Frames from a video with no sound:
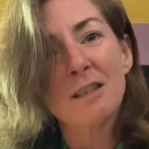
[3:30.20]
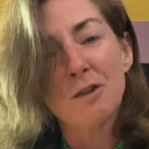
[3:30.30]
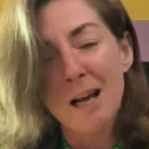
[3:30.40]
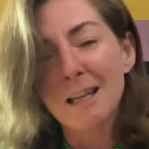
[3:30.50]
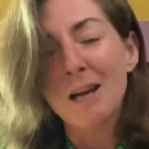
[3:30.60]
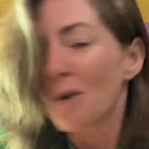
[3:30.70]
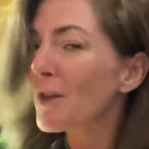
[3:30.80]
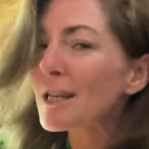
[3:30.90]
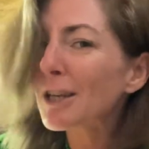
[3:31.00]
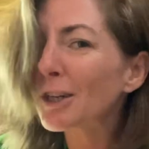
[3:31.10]
Right? And I know
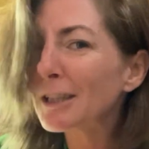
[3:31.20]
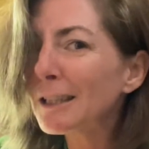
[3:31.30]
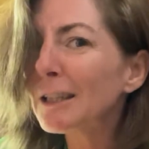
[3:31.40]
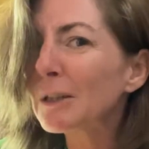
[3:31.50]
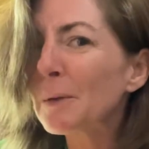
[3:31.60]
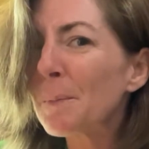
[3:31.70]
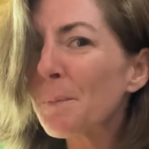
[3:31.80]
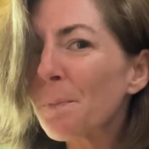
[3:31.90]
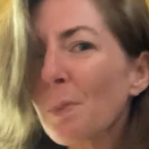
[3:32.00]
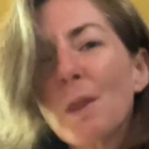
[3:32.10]
that's hard to do,
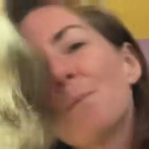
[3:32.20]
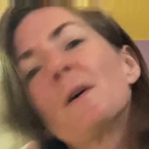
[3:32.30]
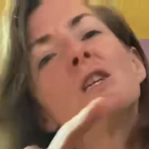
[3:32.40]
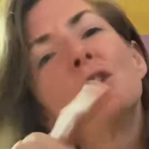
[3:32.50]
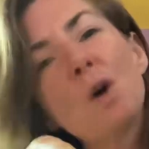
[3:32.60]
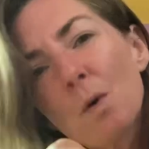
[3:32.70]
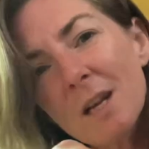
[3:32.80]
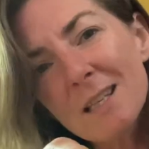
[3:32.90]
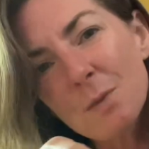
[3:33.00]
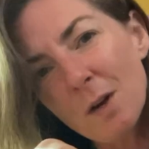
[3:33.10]
but
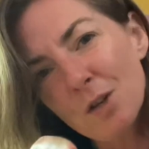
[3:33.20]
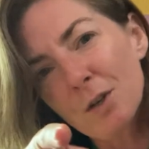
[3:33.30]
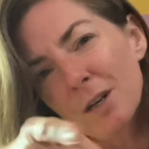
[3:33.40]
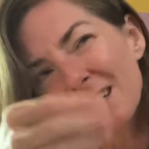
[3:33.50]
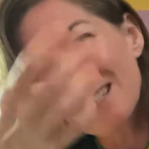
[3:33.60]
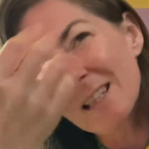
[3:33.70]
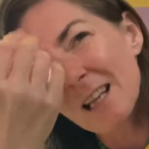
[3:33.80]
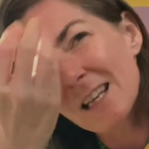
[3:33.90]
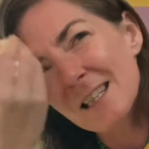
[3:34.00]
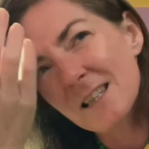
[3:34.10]
notice when you're
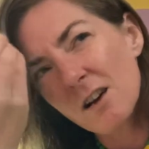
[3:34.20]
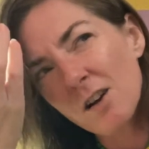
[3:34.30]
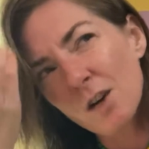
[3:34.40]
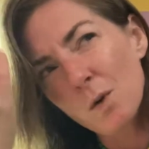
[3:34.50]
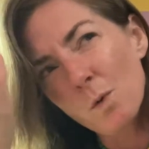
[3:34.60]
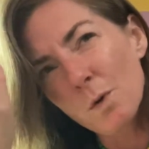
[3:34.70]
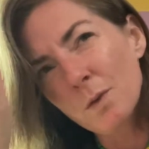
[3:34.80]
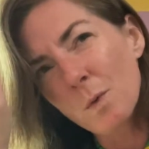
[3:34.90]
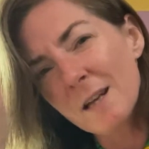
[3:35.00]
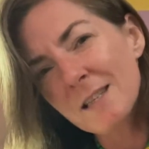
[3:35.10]
stuck on old
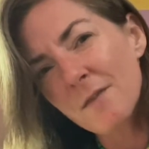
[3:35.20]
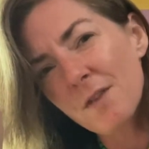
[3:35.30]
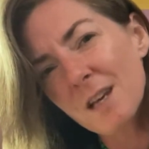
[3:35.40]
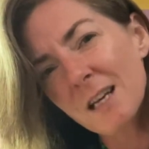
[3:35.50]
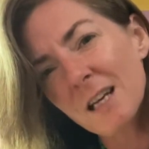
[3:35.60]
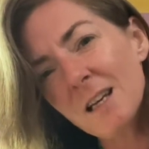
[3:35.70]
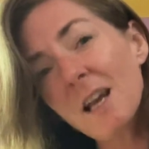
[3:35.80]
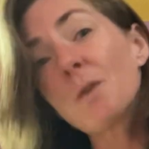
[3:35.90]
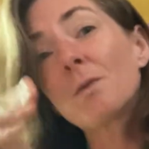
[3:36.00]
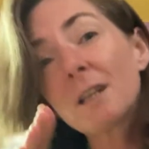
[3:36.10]
ways of thinking
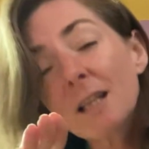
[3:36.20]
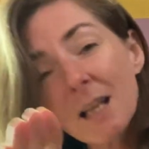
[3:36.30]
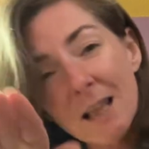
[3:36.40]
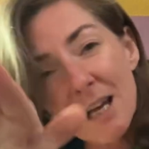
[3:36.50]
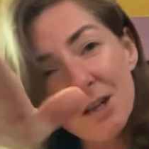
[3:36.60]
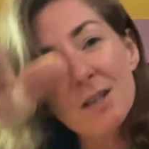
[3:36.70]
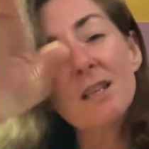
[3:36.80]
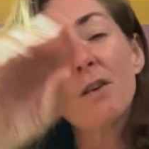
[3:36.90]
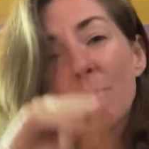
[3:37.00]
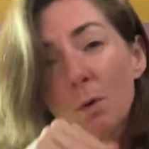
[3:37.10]
and really let
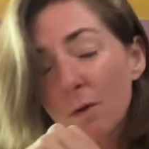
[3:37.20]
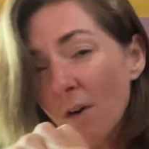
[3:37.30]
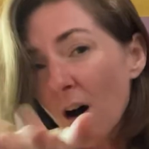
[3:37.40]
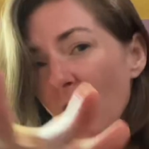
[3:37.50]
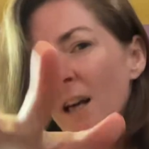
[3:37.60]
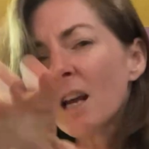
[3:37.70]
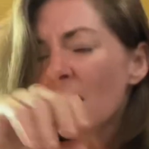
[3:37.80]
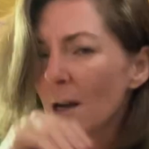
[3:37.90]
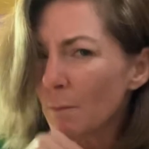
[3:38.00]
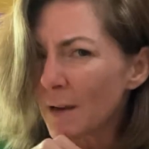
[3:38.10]
yourself move on,
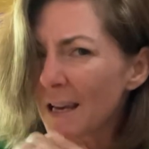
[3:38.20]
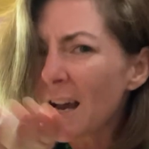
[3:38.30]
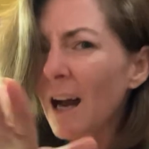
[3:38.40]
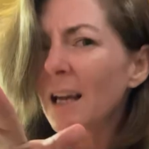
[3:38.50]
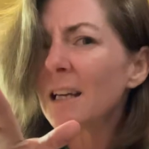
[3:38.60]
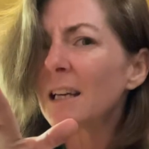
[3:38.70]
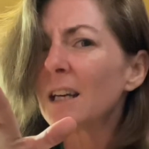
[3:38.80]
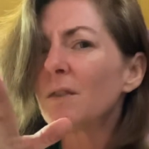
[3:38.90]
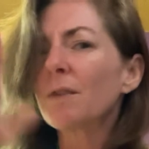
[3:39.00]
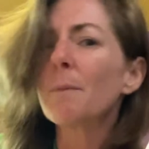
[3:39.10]
be
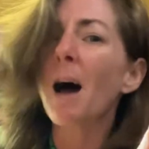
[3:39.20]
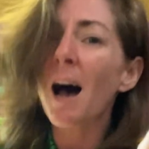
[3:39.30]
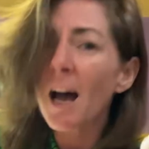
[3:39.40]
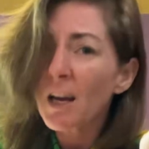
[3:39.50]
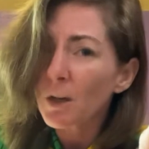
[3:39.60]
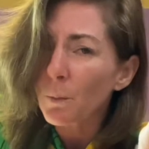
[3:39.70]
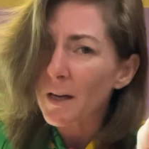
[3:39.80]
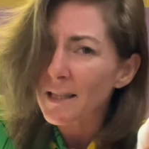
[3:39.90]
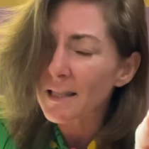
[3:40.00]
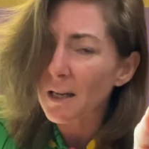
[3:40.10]
guided from higher
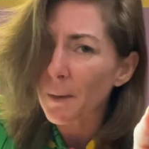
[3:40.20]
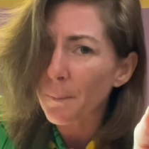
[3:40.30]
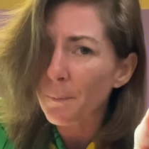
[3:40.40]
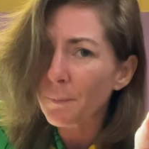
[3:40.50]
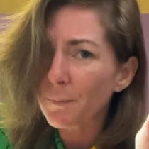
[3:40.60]
wisdom,